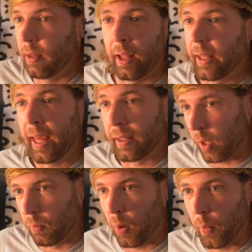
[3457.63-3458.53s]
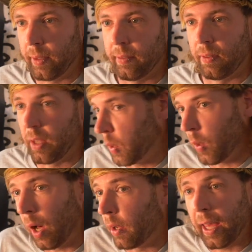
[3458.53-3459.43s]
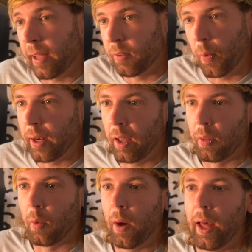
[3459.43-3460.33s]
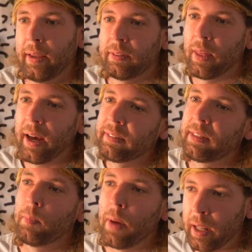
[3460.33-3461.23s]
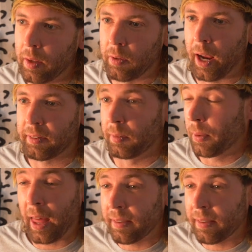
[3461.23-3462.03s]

like Inca ruins that you can't get to any other way. So that's the main attraction, but